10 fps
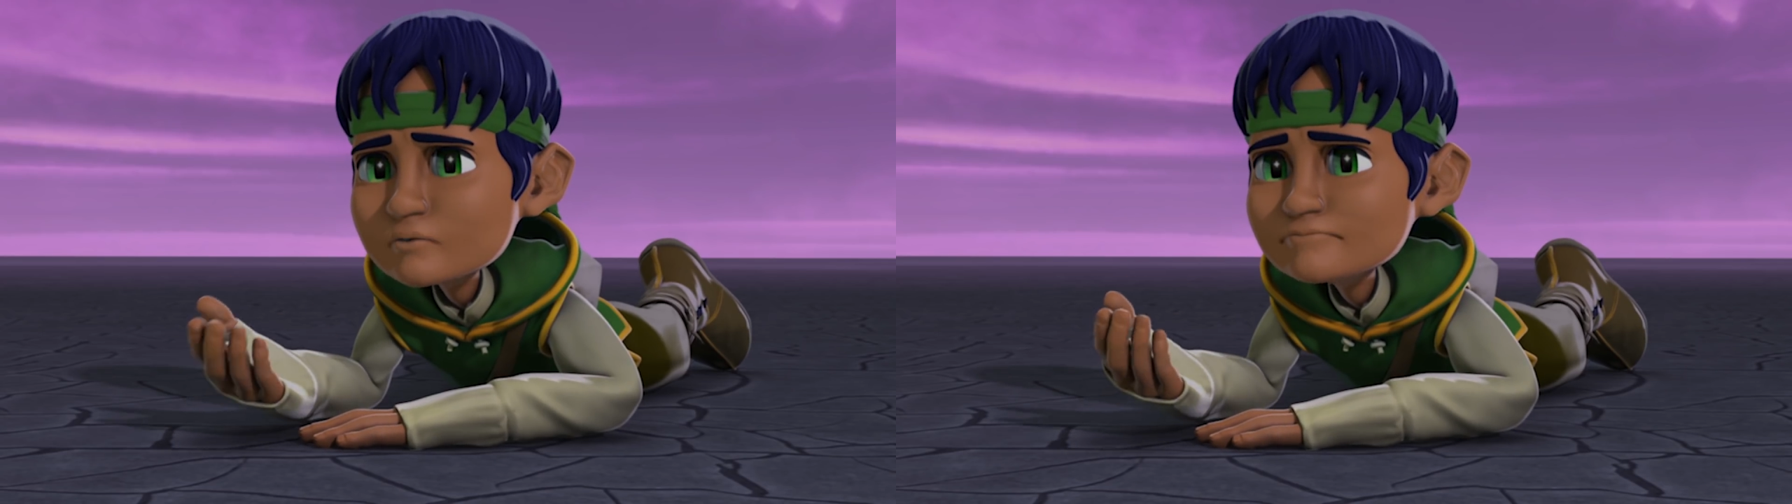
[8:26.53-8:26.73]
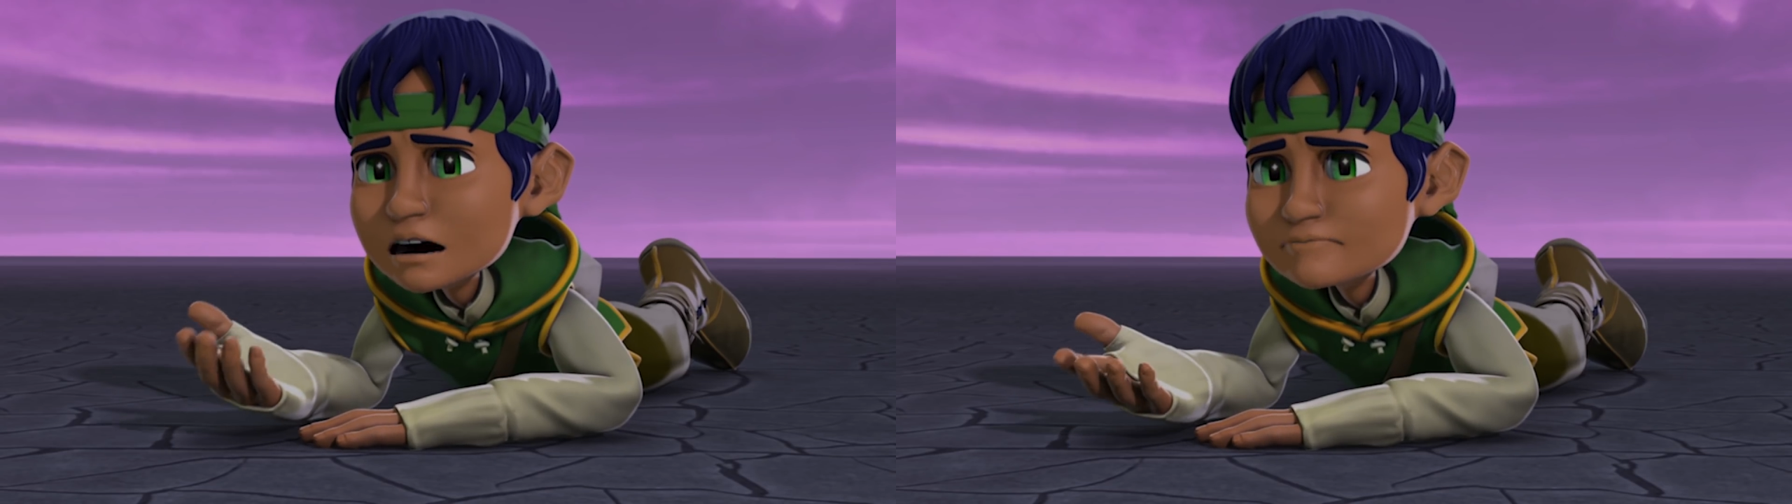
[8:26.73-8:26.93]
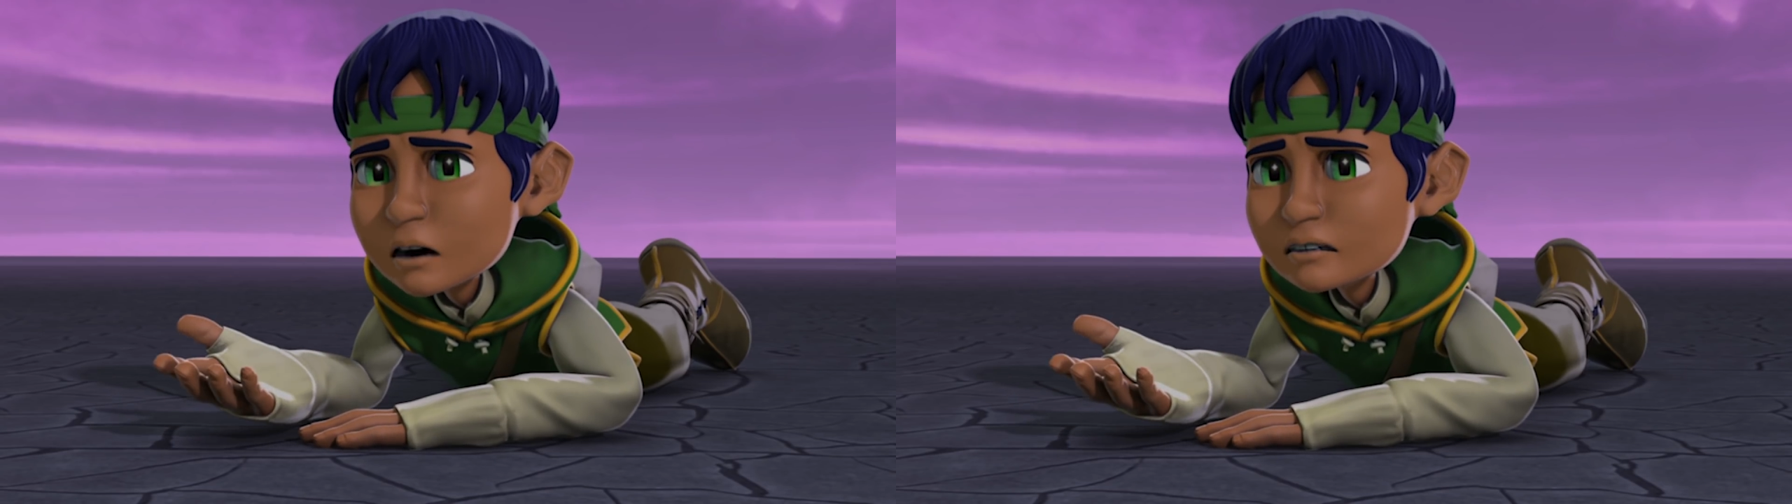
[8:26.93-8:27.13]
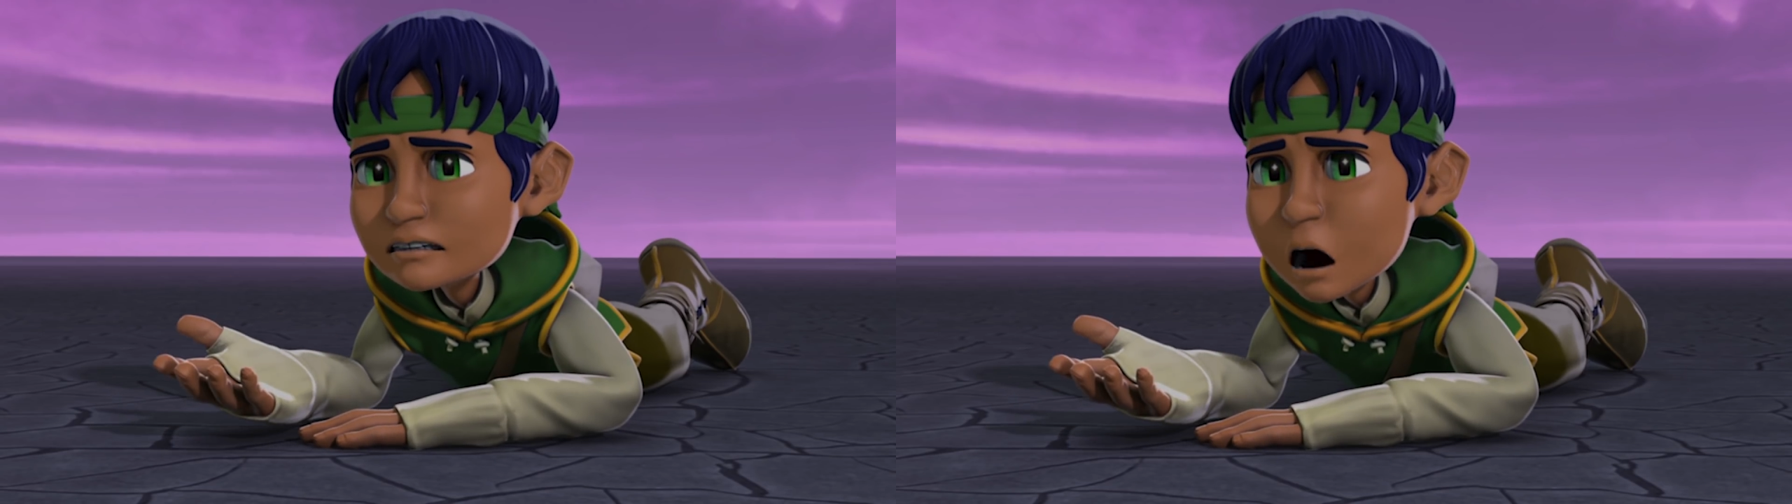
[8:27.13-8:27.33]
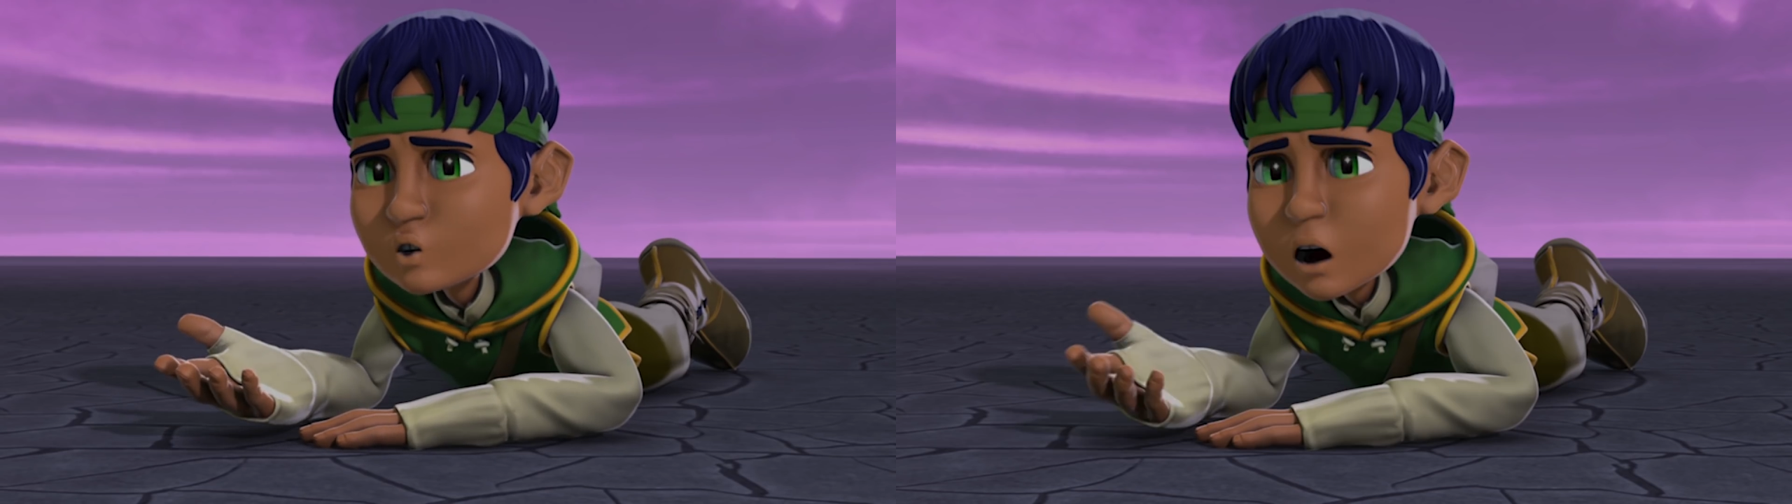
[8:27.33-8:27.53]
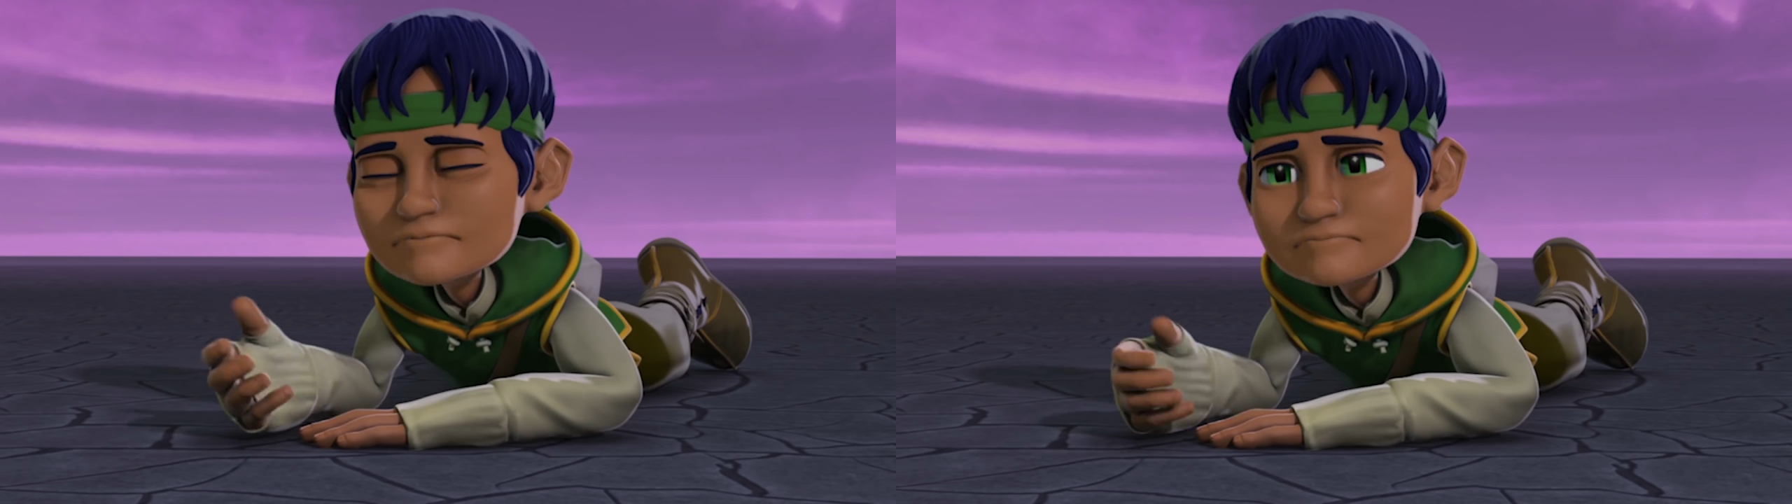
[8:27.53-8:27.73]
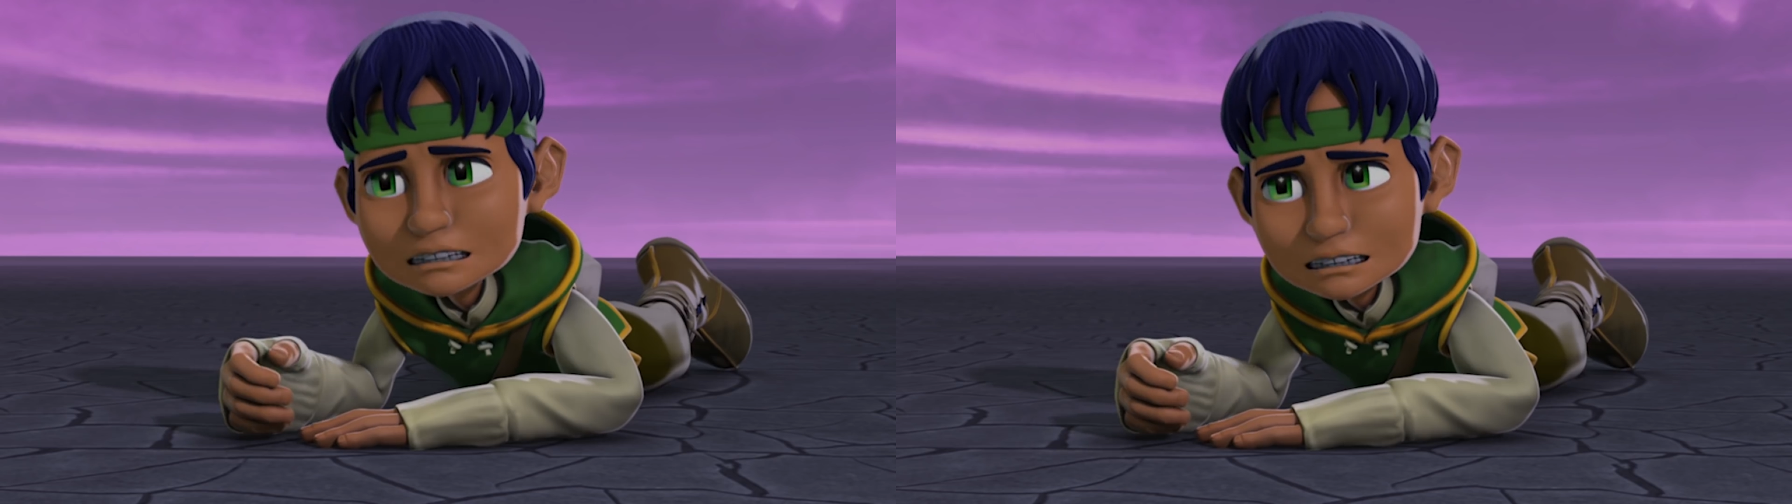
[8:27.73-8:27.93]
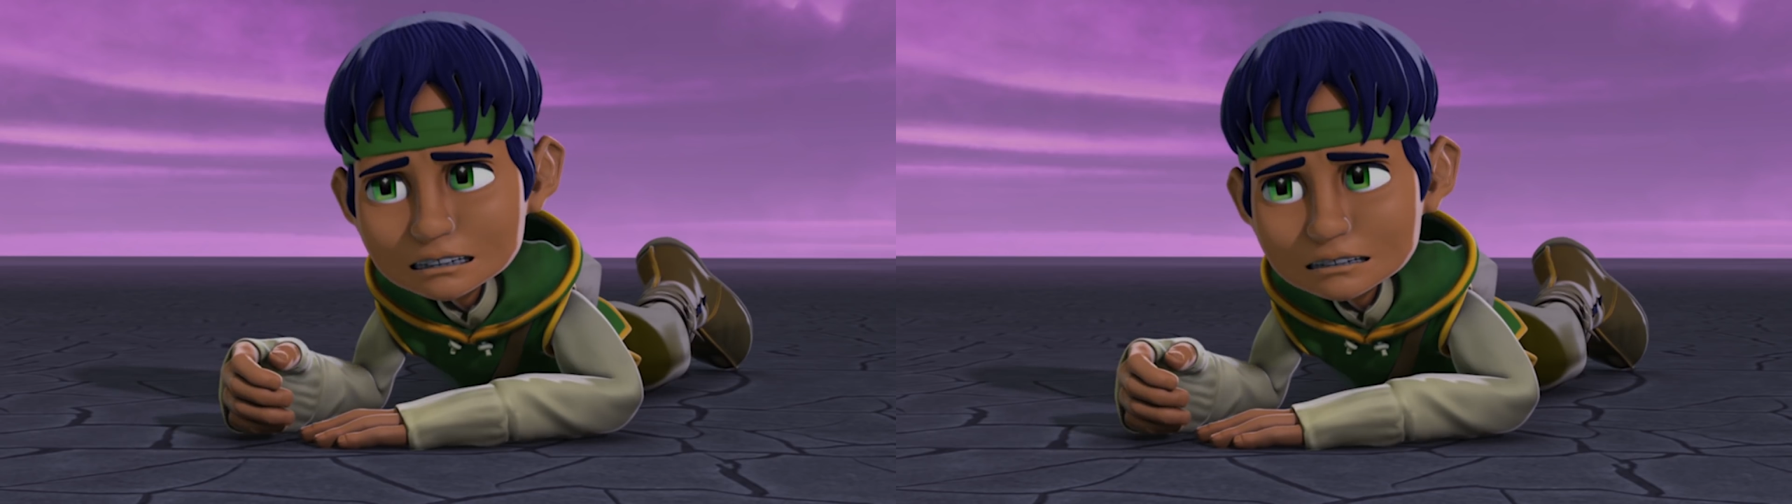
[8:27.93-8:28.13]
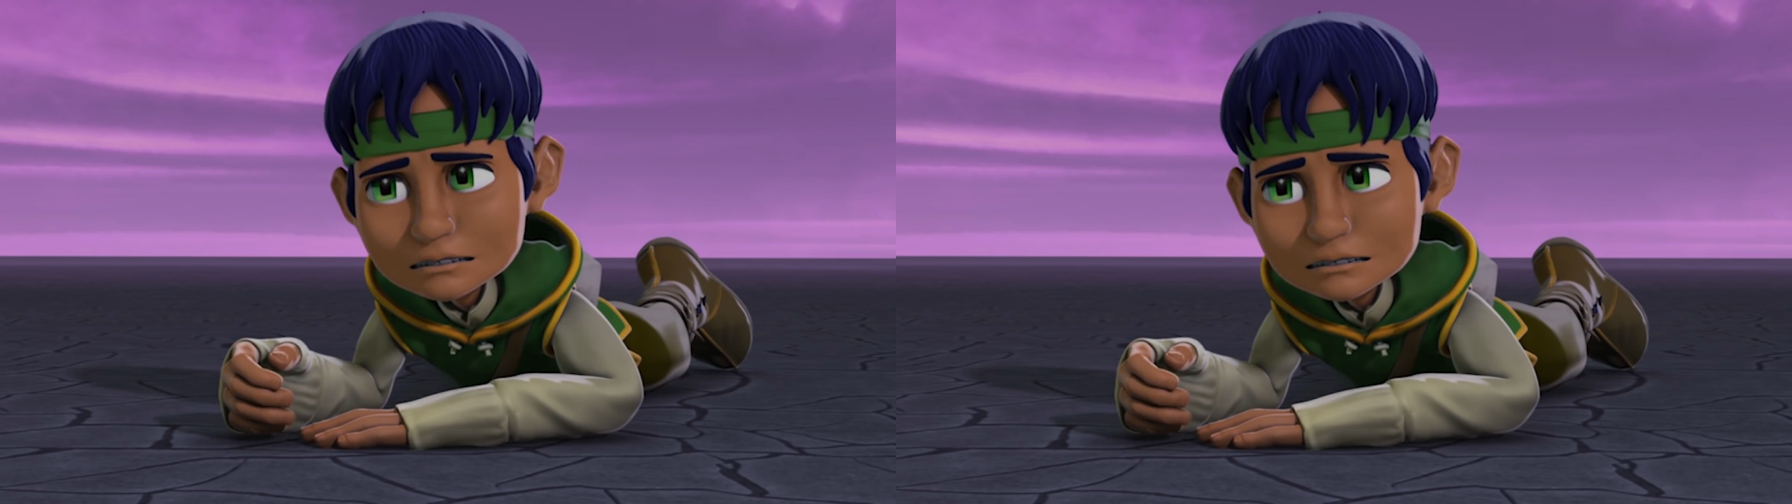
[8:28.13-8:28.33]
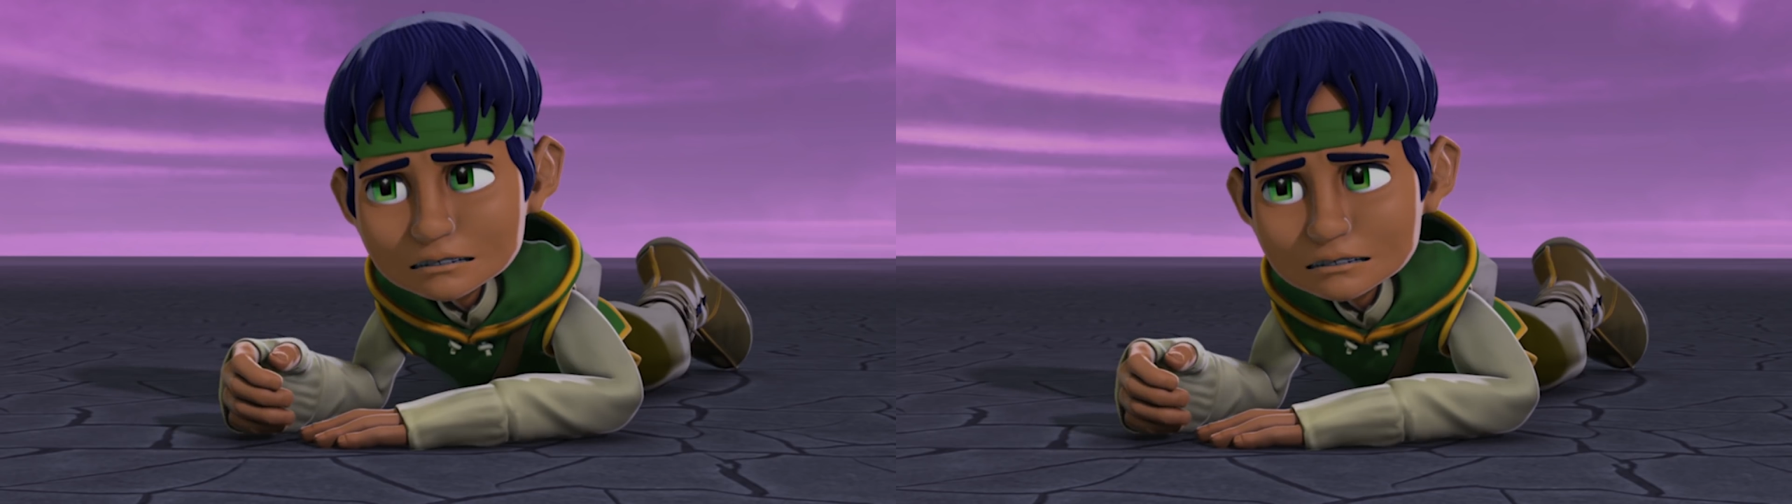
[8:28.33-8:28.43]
superpowers trying to hurt me.